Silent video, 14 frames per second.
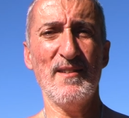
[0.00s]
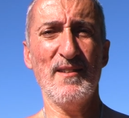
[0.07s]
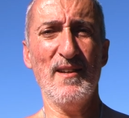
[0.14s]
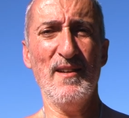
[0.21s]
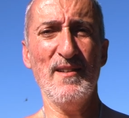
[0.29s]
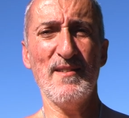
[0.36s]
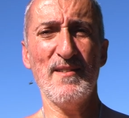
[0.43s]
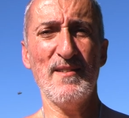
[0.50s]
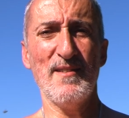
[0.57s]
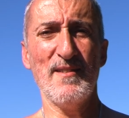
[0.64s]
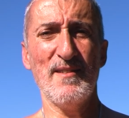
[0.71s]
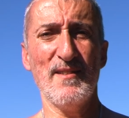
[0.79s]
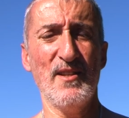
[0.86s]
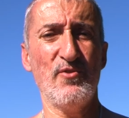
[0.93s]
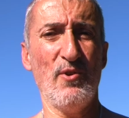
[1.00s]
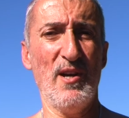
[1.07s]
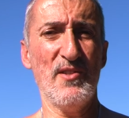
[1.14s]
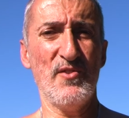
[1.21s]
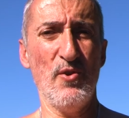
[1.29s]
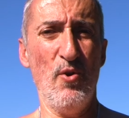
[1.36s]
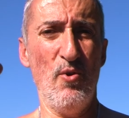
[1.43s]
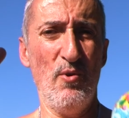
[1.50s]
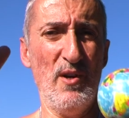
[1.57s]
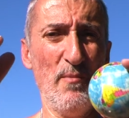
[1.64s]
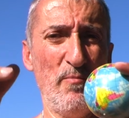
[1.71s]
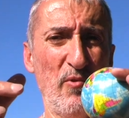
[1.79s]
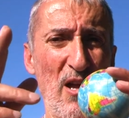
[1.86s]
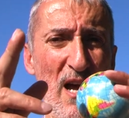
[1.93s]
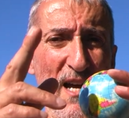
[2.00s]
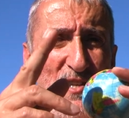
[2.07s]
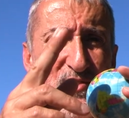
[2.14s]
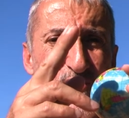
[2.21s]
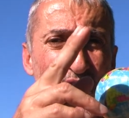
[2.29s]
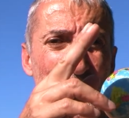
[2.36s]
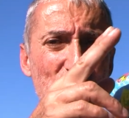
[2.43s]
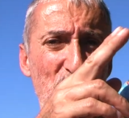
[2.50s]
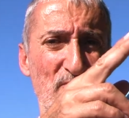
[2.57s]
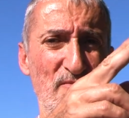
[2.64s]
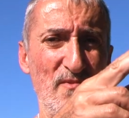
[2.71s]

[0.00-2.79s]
Okay? They try to say, oh, it applies